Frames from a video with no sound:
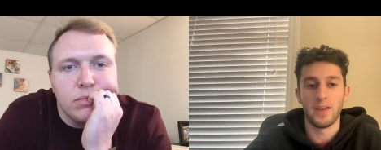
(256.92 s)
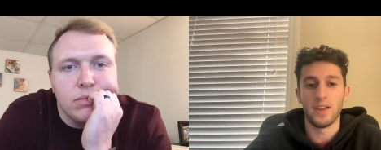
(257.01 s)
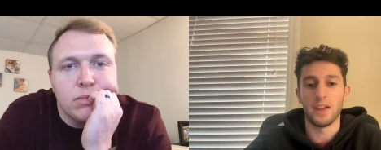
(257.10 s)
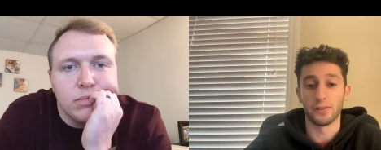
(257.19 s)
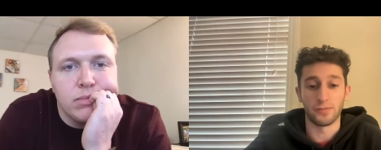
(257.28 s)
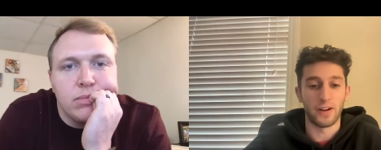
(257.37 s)

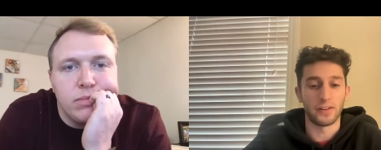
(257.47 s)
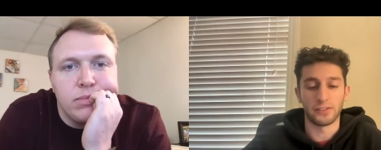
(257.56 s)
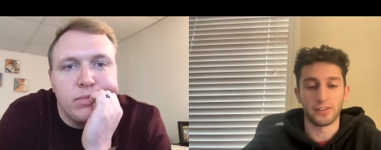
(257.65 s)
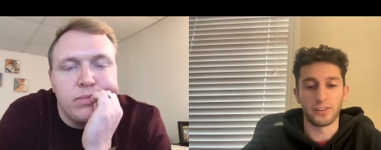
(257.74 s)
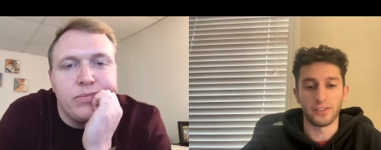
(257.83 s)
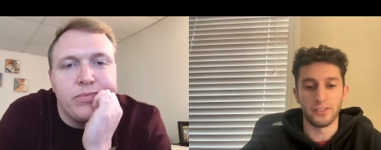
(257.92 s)
Speaker 1: And you're finally
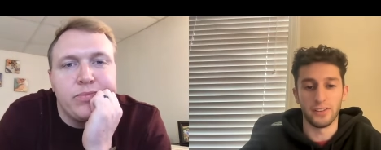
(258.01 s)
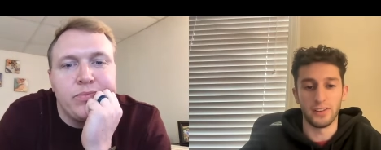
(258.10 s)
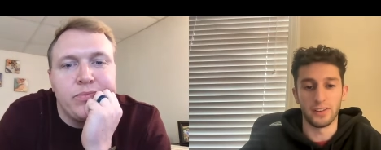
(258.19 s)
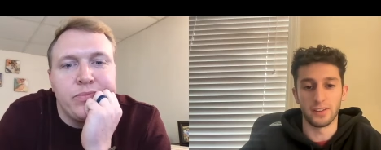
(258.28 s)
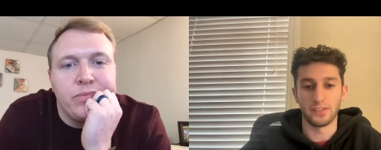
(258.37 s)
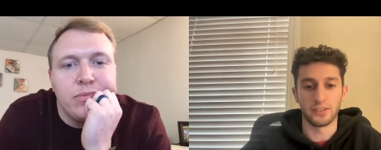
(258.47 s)
starting to
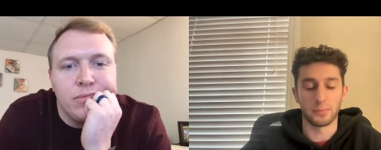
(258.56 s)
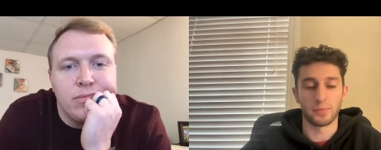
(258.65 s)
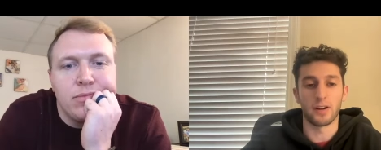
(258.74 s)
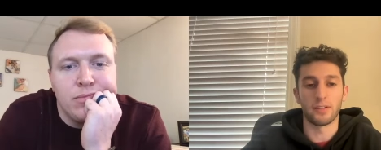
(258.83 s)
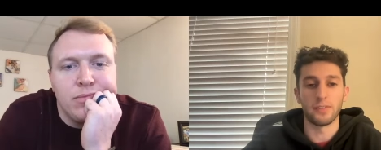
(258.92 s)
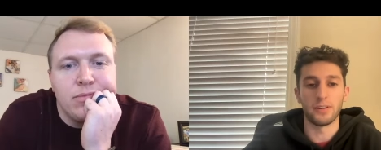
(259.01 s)
see consistent
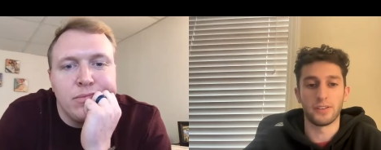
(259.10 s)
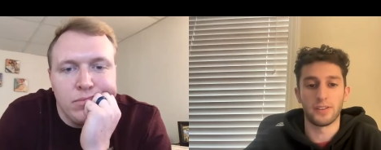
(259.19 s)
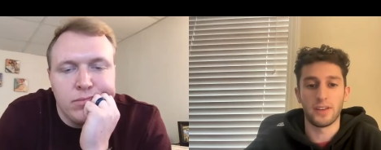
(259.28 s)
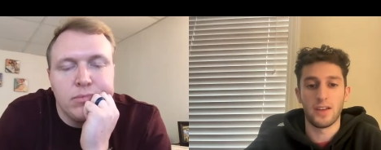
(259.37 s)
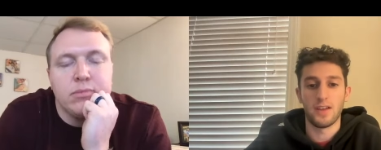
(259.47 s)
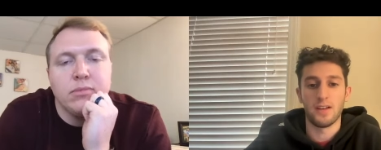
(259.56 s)
profits
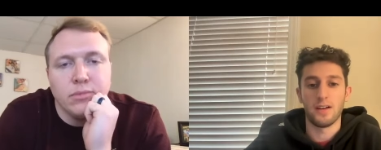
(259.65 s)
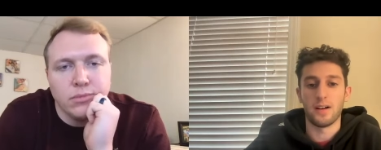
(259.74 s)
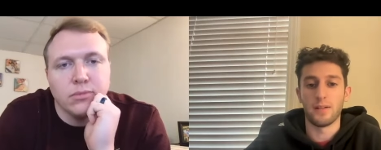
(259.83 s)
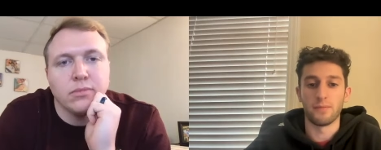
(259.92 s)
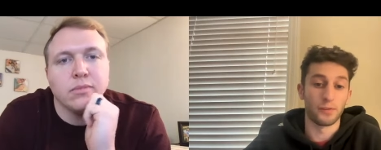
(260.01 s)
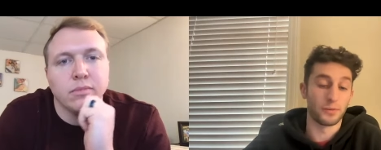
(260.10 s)

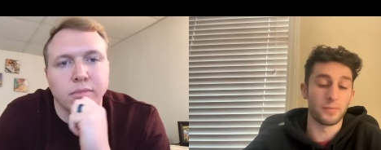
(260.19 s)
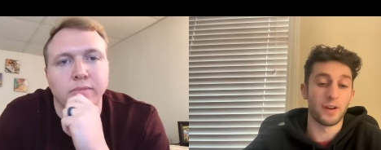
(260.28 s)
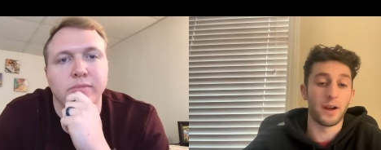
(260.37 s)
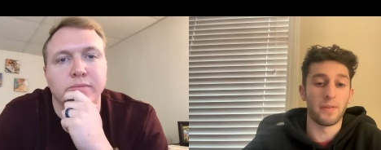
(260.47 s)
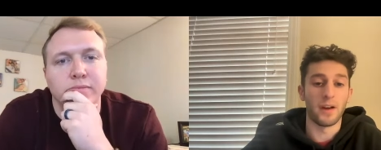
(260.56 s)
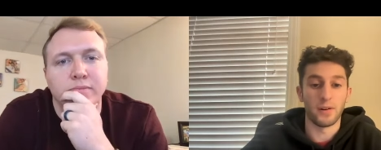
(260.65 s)
um, for some
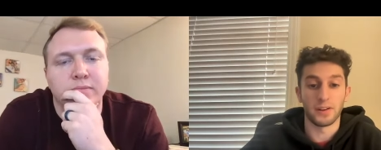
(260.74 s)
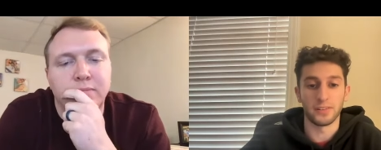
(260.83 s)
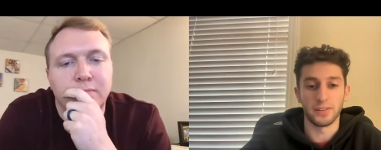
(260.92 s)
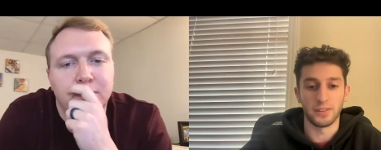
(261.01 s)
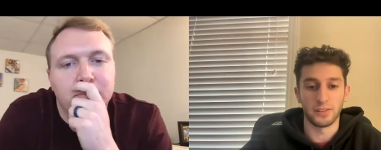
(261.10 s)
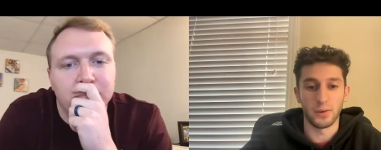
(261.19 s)
time now,
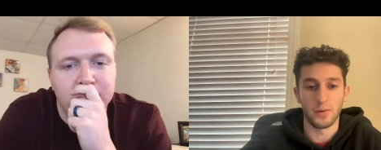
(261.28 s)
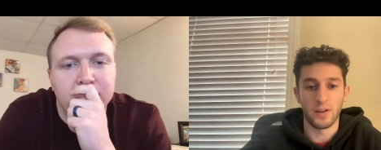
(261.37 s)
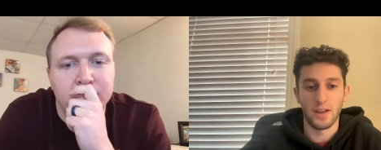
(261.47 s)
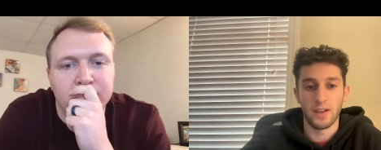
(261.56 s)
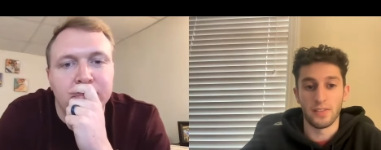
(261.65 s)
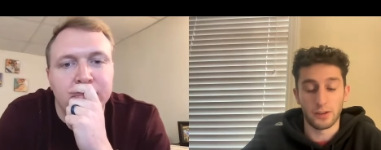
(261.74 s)
actually. So
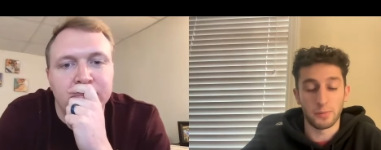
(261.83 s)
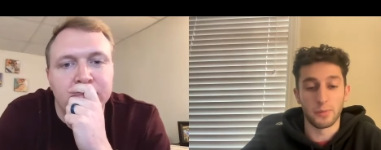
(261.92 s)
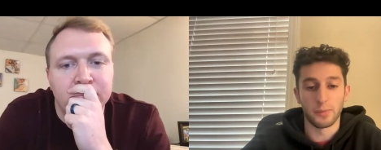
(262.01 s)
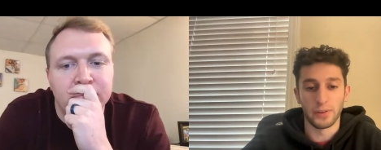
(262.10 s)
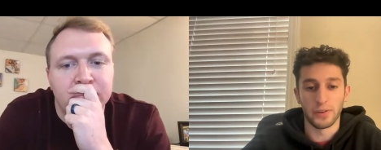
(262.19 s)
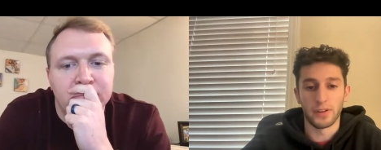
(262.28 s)
that's been
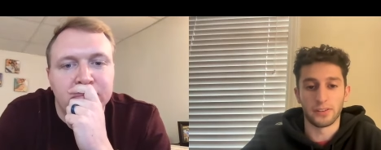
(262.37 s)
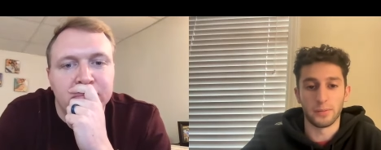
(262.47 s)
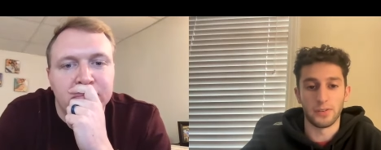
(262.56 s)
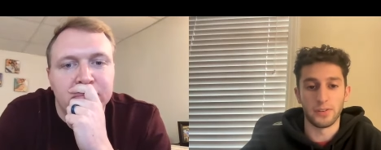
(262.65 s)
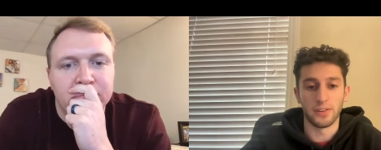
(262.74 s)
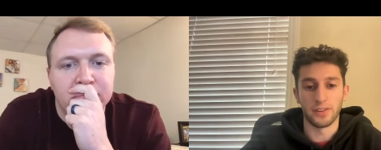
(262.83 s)
really awesome
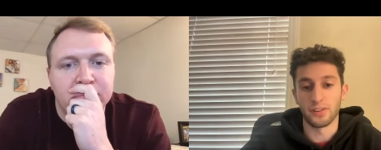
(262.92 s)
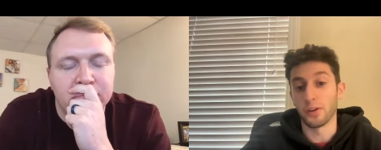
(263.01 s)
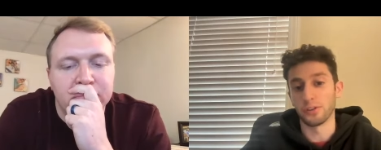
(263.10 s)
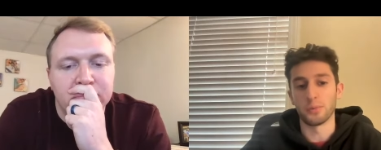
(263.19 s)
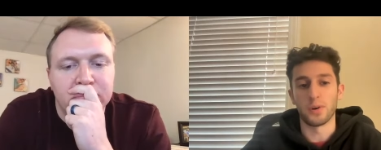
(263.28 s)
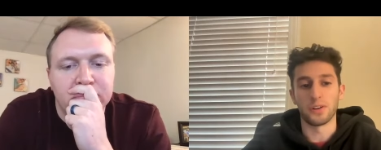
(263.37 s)
to to
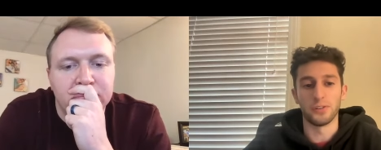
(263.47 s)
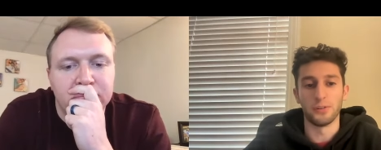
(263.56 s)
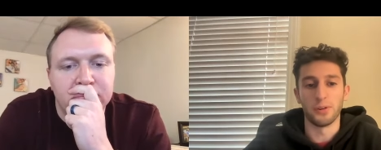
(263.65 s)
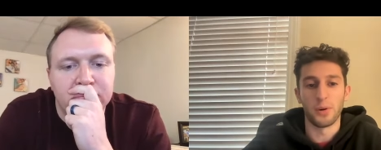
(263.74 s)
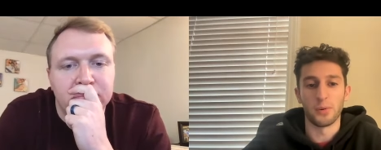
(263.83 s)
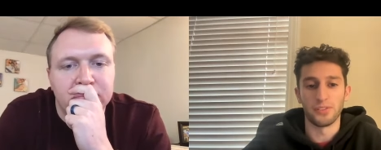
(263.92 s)
also watch you
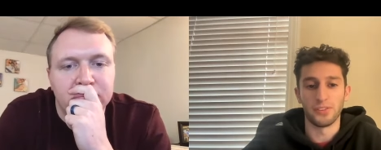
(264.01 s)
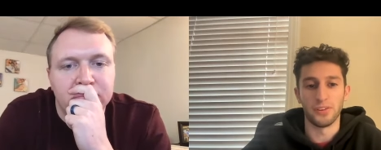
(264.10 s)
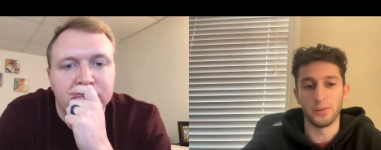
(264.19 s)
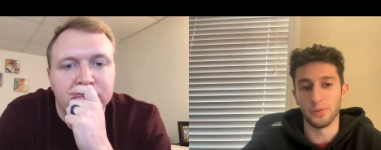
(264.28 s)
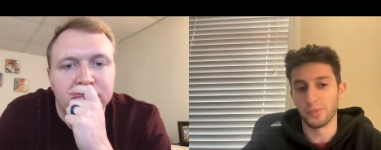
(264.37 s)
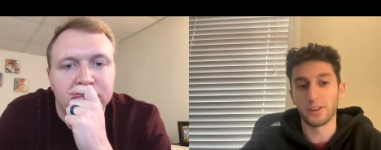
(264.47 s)
grow and see
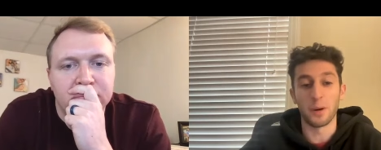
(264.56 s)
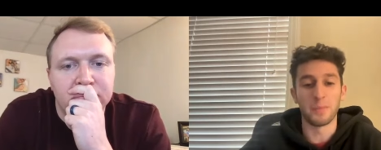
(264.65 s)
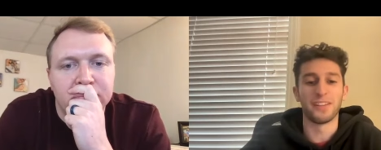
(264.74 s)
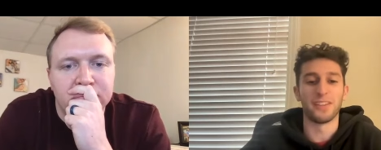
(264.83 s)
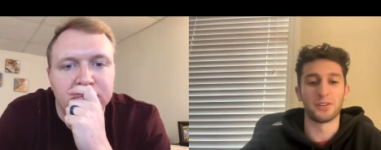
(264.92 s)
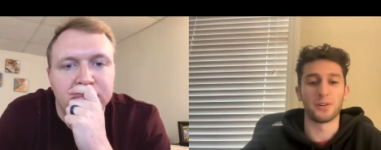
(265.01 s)
you come
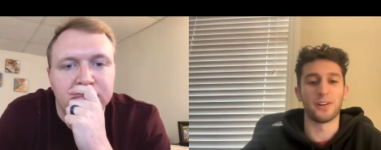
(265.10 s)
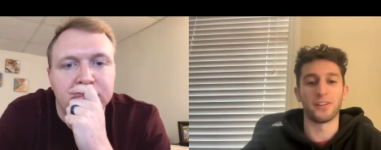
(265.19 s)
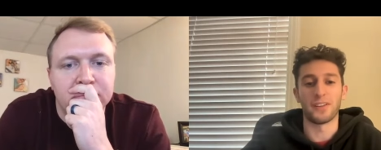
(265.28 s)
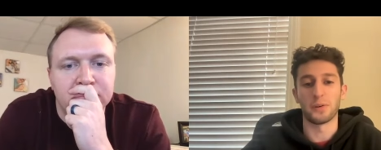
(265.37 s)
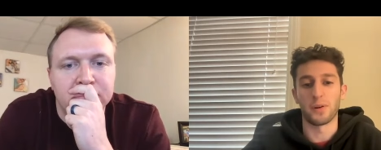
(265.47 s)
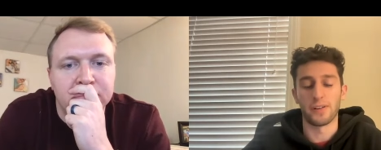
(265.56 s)
into the trader
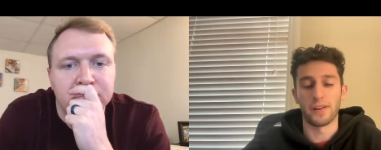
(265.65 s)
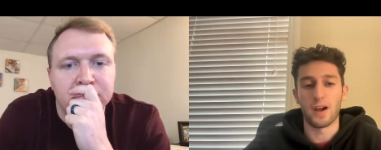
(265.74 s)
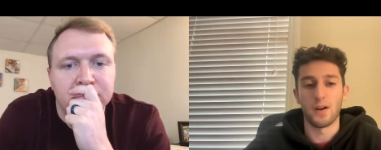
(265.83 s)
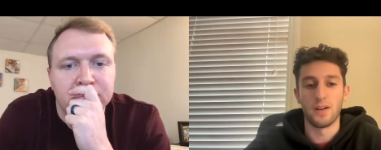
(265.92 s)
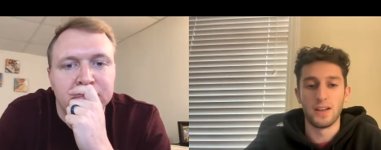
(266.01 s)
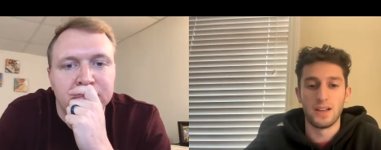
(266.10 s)
that you are
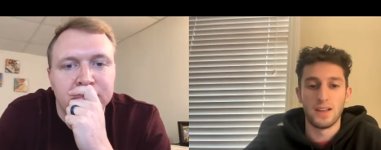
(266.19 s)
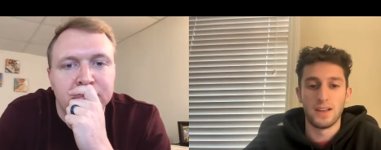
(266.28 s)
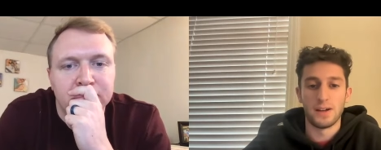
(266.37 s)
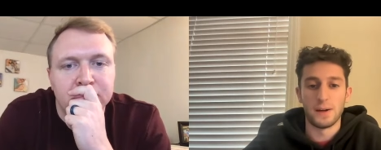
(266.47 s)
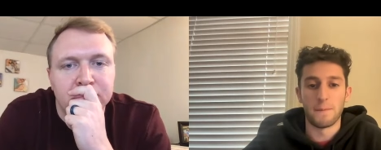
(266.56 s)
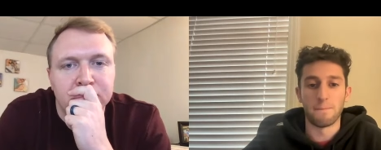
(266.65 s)
now.
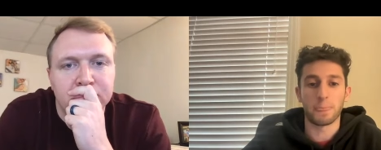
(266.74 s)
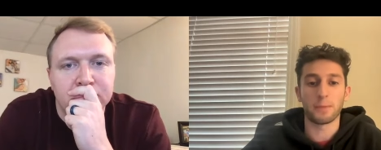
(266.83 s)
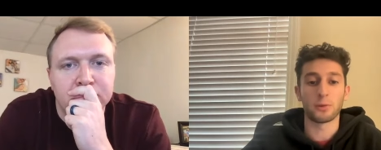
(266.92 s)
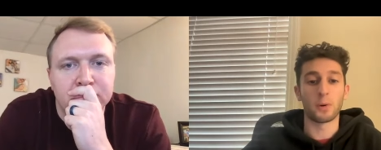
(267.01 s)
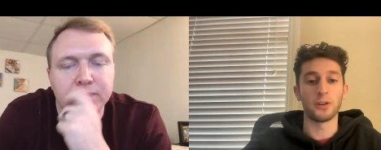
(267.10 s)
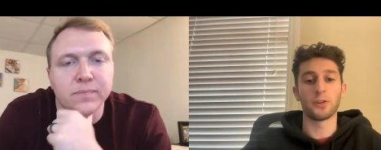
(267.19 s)
Um,
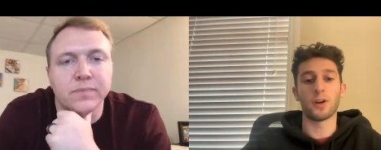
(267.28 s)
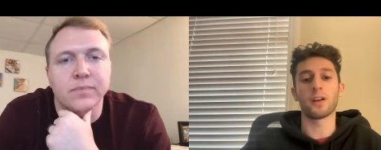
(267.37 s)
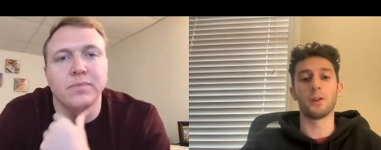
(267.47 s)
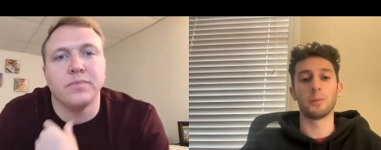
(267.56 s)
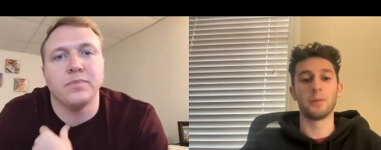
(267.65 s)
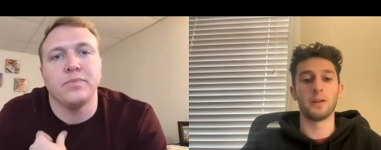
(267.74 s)
so why don't you talk a
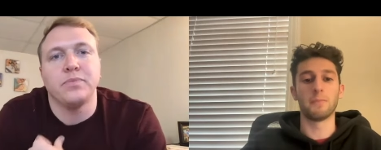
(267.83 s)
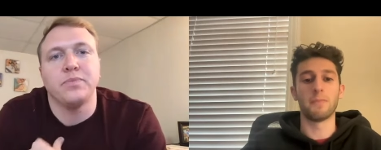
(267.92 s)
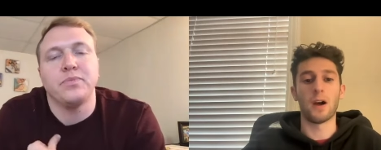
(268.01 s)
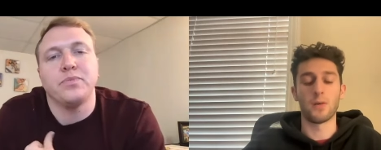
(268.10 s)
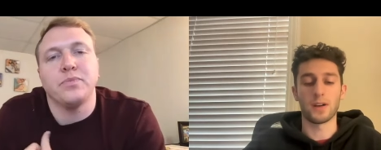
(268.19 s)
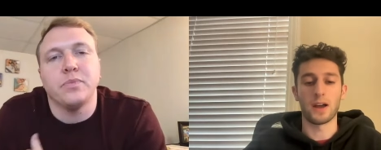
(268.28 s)
little bit
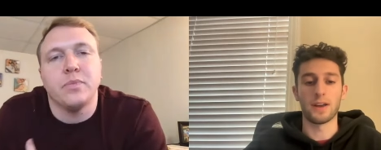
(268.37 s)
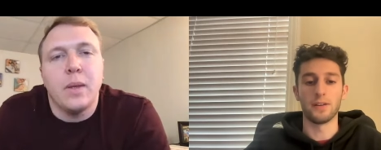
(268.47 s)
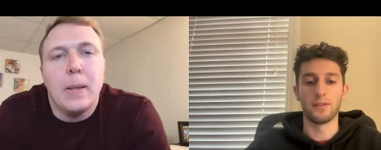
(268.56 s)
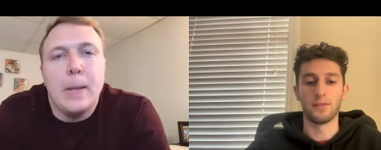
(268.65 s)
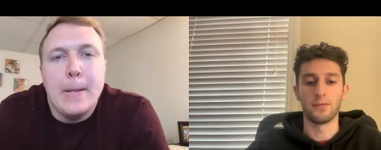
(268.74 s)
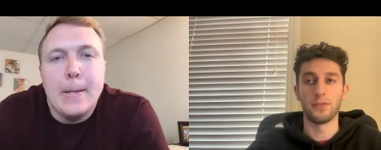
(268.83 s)
about kind
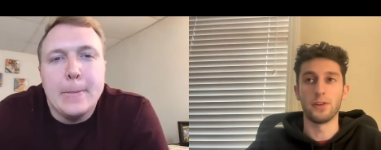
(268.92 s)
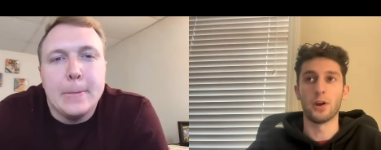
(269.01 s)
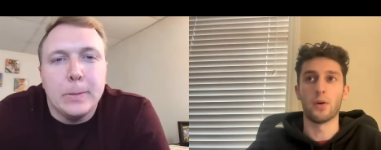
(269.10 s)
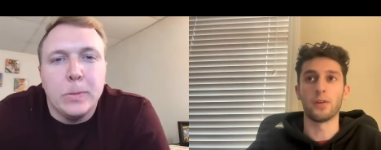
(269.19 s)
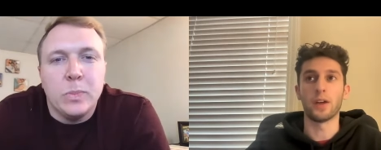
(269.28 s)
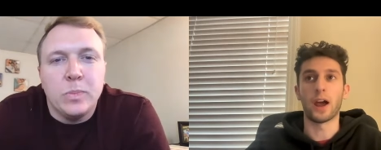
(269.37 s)
of, you
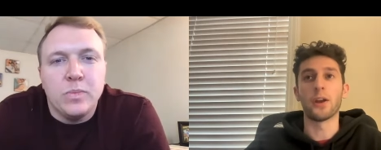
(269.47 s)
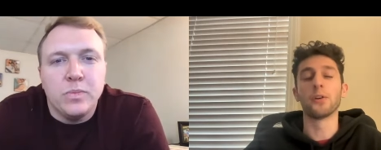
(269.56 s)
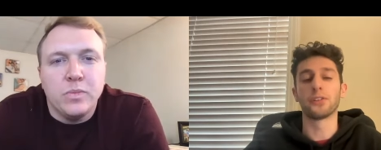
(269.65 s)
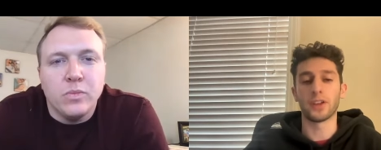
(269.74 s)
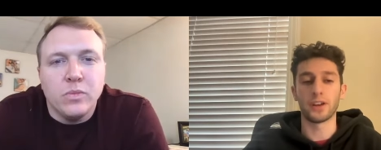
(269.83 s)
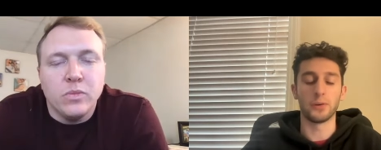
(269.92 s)
know, I know you
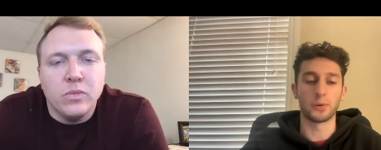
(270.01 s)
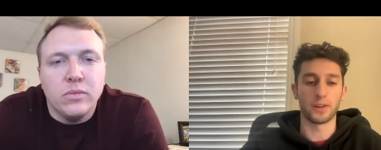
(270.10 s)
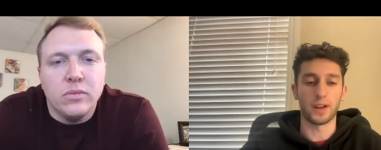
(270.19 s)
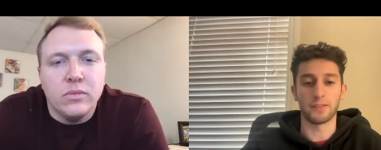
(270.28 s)
said you were kind